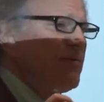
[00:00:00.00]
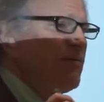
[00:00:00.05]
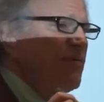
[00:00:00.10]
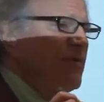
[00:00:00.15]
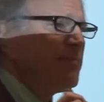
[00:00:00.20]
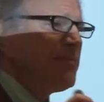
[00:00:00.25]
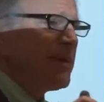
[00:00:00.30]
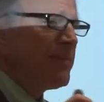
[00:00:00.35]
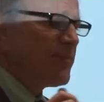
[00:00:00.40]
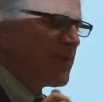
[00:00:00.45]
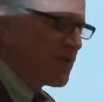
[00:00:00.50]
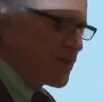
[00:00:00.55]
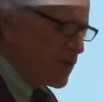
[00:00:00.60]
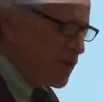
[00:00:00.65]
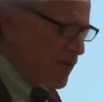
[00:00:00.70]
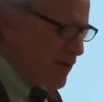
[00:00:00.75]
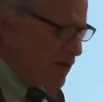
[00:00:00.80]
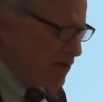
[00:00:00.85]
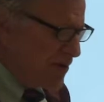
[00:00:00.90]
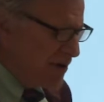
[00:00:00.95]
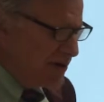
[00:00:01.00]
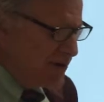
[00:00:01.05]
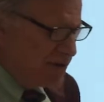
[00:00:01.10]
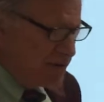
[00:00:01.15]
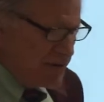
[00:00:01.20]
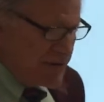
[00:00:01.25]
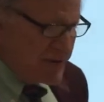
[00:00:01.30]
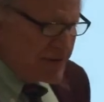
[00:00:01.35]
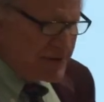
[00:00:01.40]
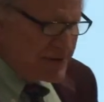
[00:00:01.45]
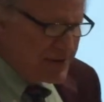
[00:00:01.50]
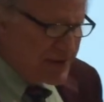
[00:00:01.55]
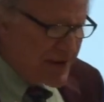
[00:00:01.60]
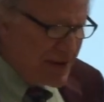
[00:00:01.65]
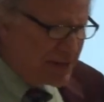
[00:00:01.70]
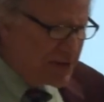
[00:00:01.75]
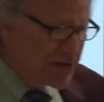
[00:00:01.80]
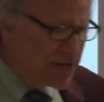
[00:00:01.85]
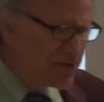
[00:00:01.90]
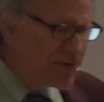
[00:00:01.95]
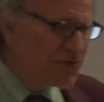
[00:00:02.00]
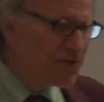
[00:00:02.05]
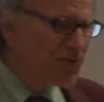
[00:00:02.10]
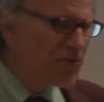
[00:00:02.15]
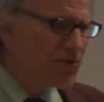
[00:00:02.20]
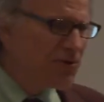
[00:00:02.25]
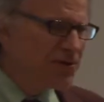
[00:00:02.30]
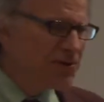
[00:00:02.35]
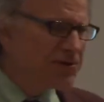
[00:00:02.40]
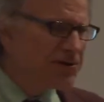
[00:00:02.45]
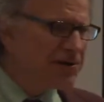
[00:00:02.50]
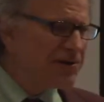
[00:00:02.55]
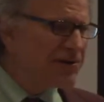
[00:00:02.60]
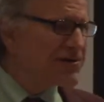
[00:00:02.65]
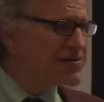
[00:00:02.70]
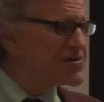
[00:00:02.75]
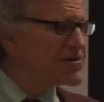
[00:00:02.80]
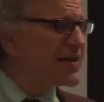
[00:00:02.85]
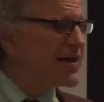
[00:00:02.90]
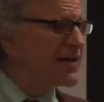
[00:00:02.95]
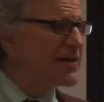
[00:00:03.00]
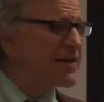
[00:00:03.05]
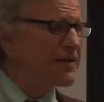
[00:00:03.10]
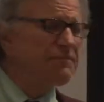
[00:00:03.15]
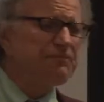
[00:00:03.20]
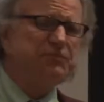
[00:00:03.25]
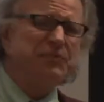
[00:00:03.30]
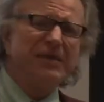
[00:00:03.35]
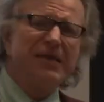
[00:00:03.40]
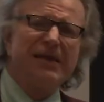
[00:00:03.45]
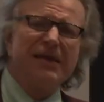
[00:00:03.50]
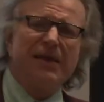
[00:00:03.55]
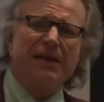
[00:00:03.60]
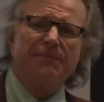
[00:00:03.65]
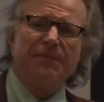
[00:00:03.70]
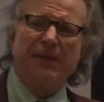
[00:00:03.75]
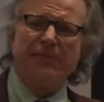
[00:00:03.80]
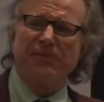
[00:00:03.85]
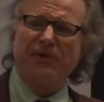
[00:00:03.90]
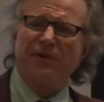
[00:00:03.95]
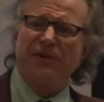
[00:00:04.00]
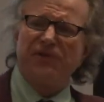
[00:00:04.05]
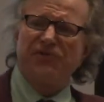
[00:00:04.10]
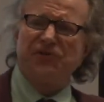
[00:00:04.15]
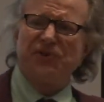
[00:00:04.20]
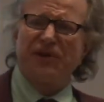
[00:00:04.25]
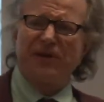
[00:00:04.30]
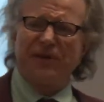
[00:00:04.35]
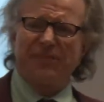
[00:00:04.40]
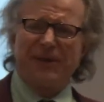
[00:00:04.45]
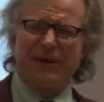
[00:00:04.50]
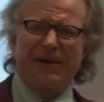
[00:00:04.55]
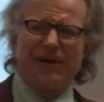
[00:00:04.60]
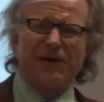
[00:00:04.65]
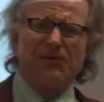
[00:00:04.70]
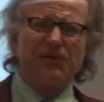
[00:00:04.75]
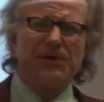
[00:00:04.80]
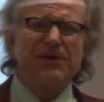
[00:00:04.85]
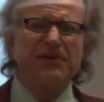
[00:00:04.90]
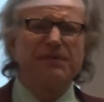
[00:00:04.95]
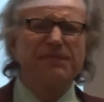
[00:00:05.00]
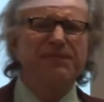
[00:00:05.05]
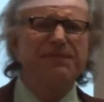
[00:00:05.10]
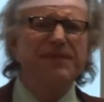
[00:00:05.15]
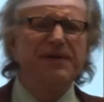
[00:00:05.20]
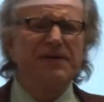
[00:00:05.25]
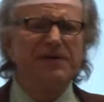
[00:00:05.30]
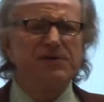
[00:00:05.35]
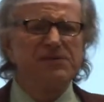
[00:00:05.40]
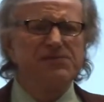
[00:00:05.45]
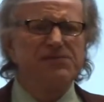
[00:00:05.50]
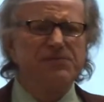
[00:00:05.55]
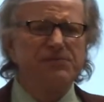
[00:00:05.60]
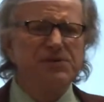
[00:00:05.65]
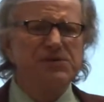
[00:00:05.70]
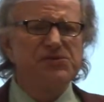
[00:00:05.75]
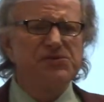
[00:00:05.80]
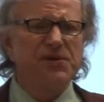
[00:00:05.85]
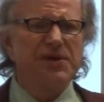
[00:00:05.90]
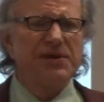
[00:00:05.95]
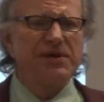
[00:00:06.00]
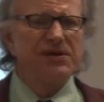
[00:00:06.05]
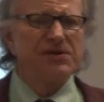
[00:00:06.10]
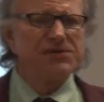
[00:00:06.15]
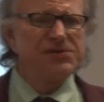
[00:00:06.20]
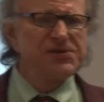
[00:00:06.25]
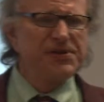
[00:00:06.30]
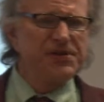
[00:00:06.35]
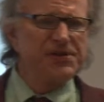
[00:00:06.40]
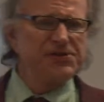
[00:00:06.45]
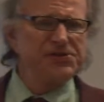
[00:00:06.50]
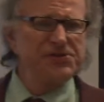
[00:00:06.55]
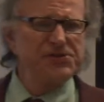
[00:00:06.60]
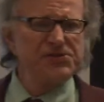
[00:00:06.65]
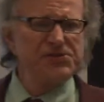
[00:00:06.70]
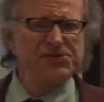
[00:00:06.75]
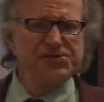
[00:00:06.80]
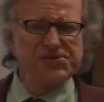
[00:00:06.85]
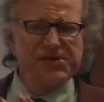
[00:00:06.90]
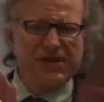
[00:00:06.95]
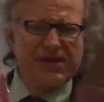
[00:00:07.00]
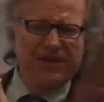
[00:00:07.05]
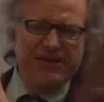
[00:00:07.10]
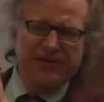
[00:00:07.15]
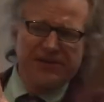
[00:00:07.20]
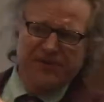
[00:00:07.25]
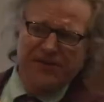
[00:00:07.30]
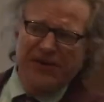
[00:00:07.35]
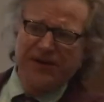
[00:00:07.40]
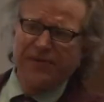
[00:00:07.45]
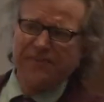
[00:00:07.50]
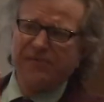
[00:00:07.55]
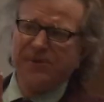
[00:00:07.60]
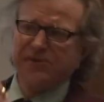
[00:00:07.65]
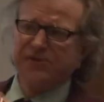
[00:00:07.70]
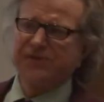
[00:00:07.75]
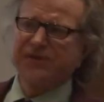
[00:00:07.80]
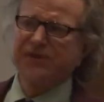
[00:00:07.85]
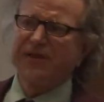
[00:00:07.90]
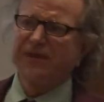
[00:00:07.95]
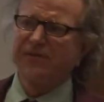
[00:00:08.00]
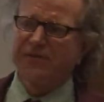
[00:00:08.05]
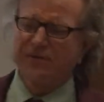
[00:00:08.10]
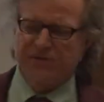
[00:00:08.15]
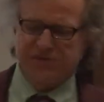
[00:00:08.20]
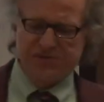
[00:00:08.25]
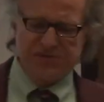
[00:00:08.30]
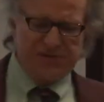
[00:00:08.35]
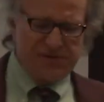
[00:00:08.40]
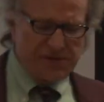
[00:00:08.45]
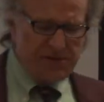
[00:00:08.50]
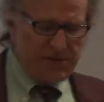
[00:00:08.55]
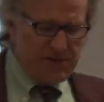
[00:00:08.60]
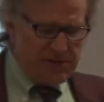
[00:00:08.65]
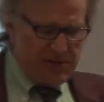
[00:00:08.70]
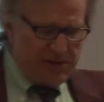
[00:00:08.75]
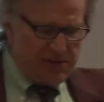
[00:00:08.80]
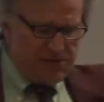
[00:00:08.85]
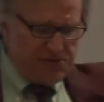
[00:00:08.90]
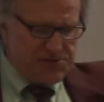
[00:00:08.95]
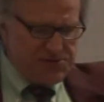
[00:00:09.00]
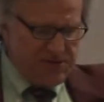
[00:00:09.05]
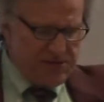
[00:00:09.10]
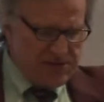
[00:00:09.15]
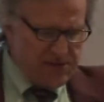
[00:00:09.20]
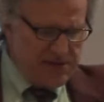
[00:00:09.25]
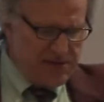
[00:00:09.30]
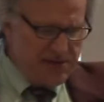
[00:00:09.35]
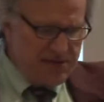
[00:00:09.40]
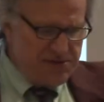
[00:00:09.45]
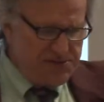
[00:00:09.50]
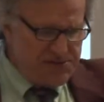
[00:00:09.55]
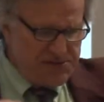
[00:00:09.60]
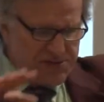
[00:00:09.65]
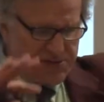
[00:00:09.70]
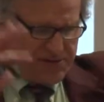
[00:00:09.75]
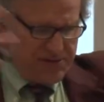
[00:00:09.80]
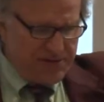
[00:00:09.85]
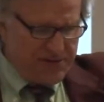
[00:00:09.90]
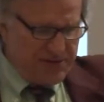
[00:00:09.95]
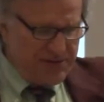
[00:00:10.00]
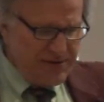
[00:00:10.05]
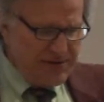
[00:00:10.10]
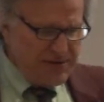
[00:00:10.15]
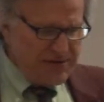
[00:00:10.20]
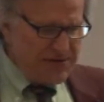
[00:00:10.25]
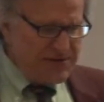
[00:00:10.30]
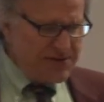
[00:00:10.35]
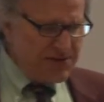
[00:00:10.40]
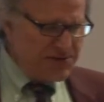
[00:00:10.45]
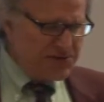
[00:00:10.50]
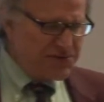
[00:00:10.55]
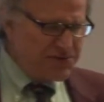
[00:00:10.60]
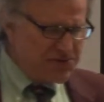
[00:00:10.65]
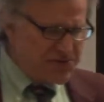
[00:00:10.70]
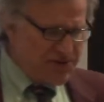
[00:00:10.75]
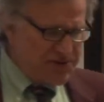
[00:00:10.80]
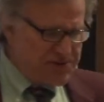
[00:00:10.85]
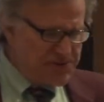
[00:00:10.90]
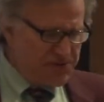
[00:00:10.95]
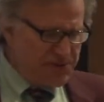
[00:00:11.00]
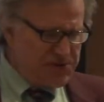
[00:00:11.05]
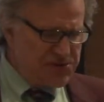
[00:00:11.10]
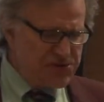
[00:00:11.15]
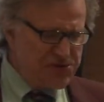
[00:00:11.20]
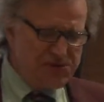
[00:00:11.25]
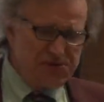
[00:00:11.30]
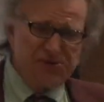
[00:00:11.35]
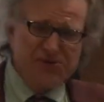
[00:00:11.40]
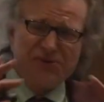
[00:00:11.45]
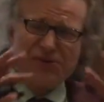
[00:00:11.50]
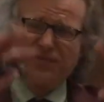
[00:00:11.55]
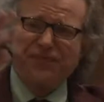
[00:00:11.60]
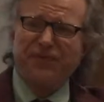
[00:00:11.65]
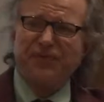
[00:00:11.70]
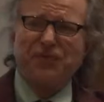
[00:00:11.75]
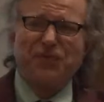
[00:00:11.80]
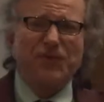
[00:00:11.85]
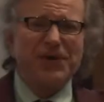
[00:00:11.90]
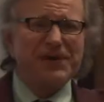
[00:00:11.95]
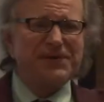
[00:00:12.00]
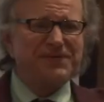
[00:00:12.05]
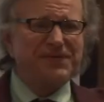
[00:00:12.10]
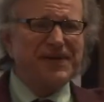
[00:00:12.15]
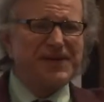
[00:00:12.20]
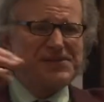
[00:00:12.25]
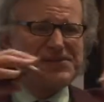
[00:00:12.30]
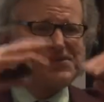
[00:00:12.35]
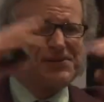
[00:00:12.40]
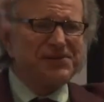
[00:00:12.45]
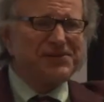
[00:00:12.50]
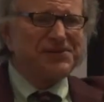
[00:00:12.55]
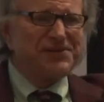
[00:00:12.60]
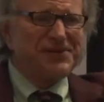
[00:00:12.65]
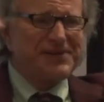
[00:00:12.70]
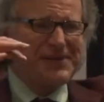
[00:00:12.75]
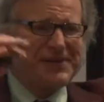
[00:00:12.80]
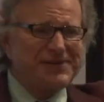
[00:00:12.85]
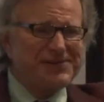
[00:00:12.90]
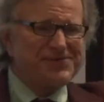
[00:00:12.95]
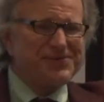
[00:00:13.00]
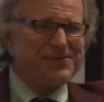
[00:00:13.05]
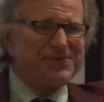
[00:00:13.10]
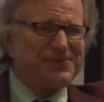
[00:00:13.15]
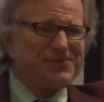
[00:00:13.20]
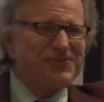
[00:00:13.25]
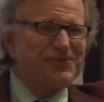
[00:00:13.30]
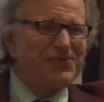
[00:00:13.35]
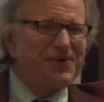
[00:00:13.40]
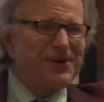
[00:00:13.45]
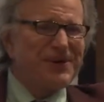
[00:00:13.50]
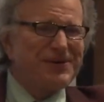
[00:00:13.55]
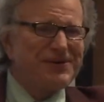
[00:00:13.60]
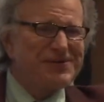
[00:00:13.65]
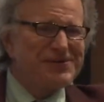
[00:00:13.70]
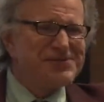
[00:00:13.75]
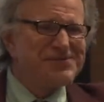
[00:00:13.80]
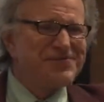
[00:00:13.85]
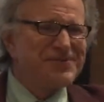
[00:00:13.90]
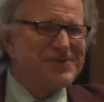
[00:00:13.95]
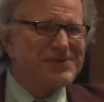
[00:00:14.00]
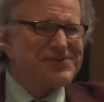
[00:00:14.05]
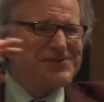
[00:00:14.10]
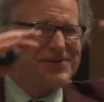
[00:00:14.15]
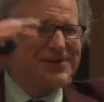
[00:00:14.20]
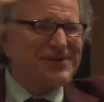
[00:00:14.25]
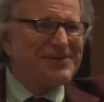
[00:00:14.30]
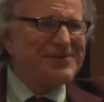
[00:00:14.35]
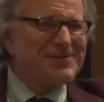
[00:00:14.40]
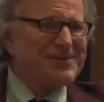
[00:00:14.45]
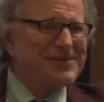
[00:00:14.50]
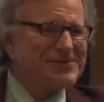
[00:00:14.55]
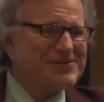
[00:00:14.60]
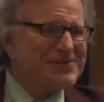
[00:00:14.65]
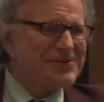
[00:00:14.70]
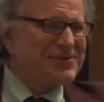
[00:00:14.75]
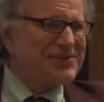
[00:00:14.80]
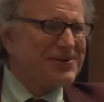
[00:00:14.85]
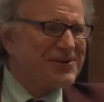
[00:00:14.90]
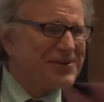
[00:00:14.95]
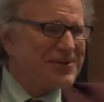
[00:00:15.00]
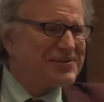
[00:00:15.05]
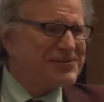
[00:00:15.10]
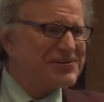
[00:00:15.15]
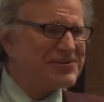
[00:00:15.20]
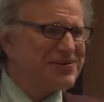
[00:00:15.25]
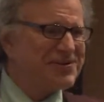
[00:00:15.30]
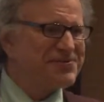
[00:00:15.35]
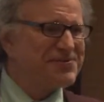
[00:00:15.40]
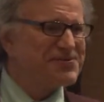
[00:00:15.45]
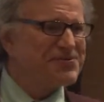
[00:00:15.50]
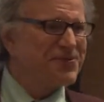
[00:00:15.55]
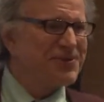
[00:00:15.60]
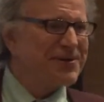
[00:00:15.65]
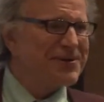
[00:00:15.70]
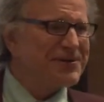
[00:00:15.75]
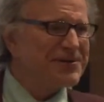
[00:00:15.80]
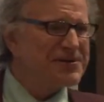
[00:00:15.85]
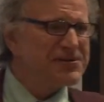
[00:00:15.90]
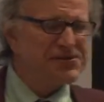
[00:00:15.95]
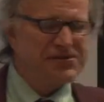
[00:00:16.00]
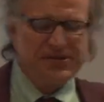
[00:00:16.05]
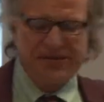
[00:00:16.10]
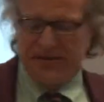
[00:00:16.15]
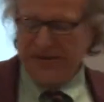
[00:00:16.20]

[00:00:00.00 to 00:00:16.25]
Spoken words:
Remember that we're going to come into a new world here in a second, and people are going to talk about how interference from these radio stations, just kind of I try to picture that with those antennas and the transmissions. You know from the Wi-Fi signal that that's what wireless means, right? That's all that stuff is wireless.